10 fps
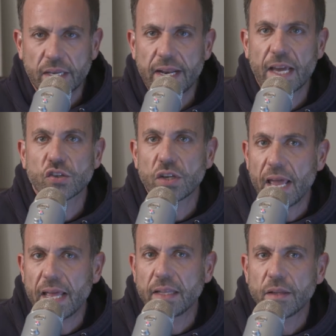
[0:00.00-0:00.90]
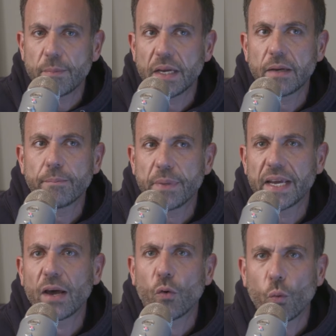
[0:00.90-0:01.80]
connection and the
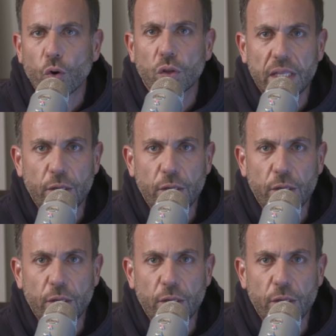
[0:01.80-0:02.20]
big L word,